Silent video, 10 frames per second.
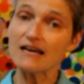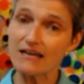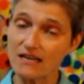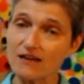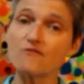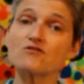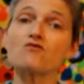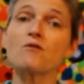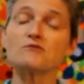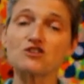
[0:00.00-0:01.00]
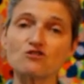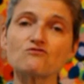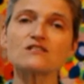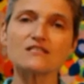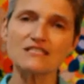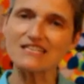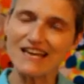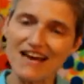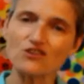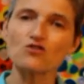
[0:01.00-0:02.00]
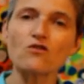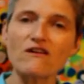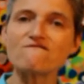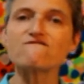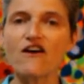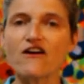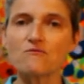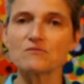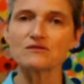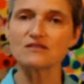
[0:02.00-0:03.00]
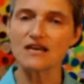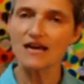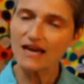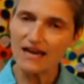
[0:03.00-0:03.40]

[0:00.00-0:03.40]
are going to give you the opportunity to get your environment